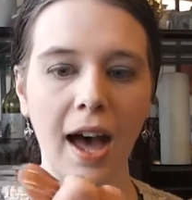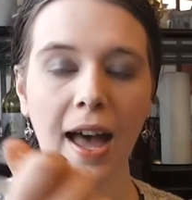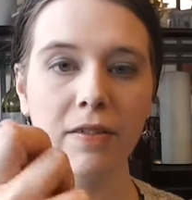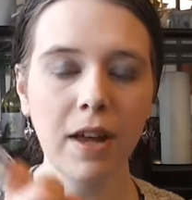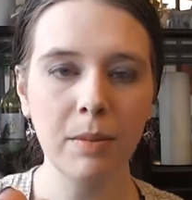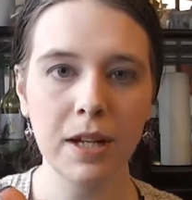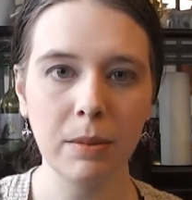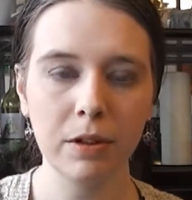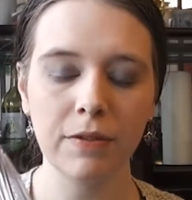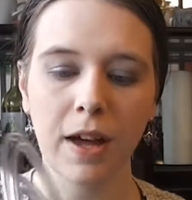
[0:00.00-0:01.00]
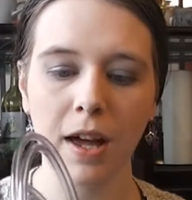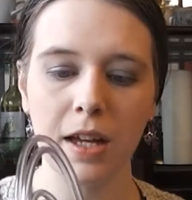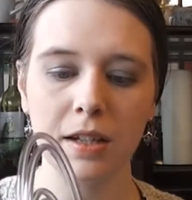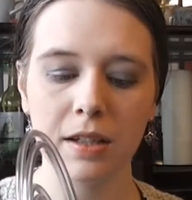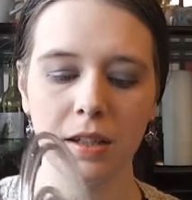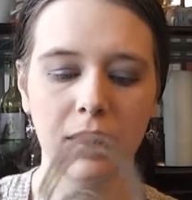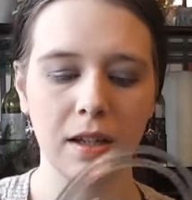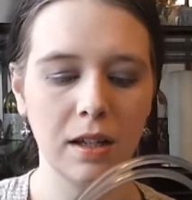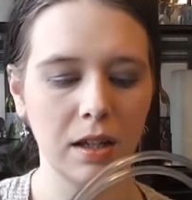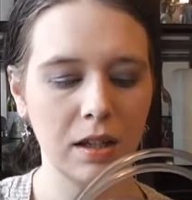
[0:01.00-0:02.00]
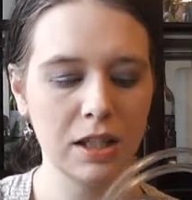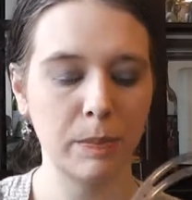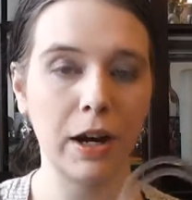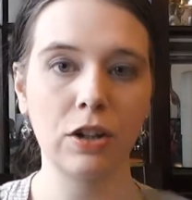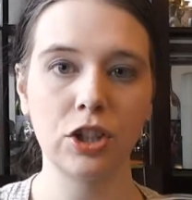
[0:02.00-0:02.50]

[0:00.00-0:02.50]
I have not been able to find spare